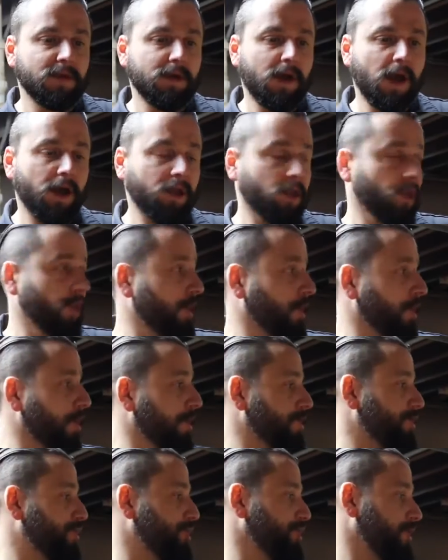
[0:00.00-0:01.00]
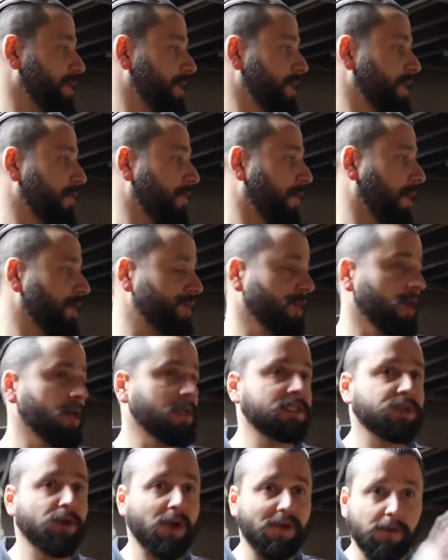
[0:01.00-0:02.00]
hot liquor and shoot it into our
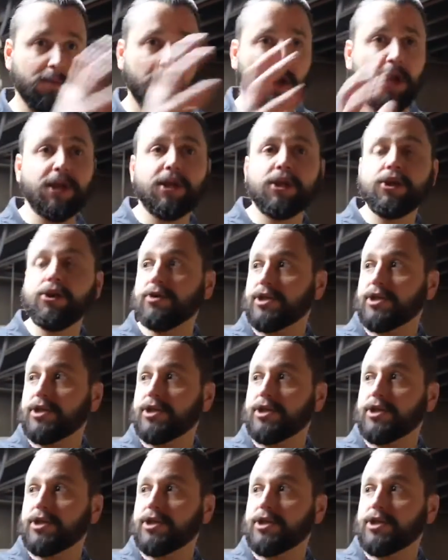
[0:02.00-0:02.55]
tun so everybody can